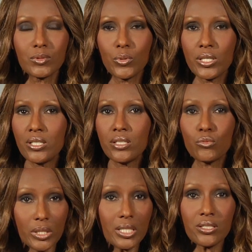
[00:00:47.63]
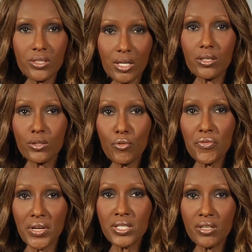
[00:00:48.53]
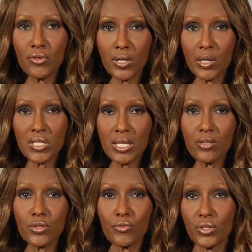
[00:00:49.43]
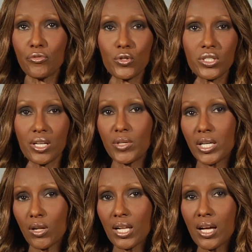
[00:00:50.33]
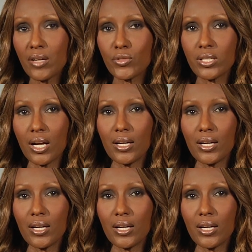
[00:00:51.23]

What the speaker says: We really started fending for ourselves for the first time in our lives.